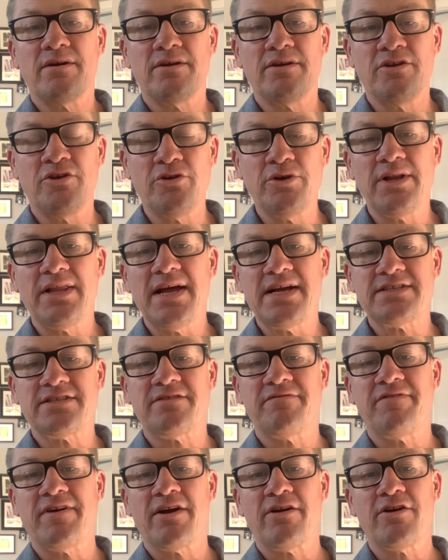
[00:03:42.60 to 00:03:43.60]
utilize
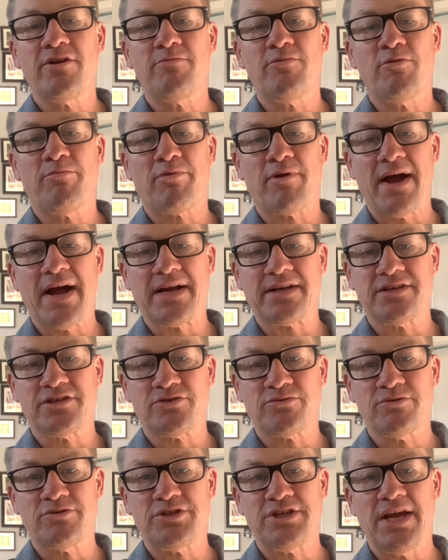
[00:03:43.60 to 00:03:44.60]
the variable
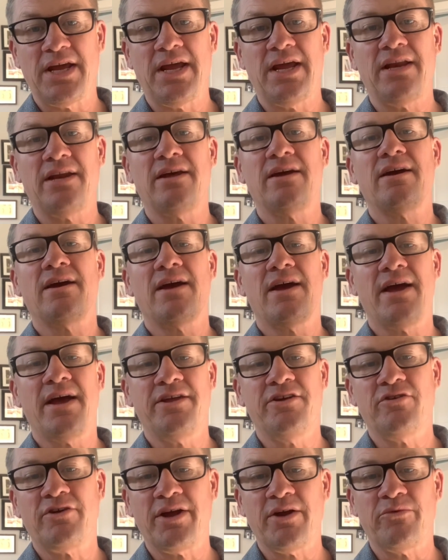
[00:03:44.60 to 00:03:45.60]
practice routine
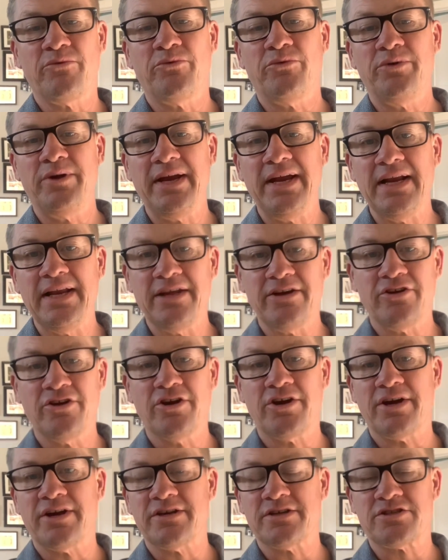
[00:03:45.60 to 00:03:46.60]
and you'll get really
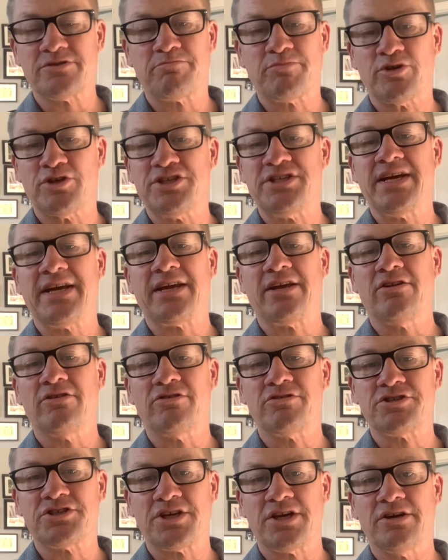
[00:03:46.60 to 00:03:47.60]
good at a
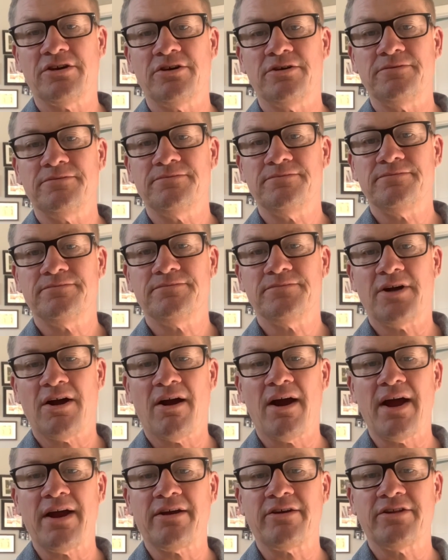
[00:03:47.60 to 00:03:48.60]
particular skill. All
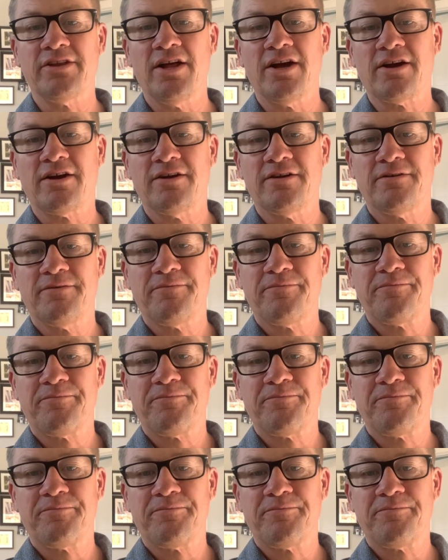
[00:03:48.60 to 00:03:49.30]
right, good luck.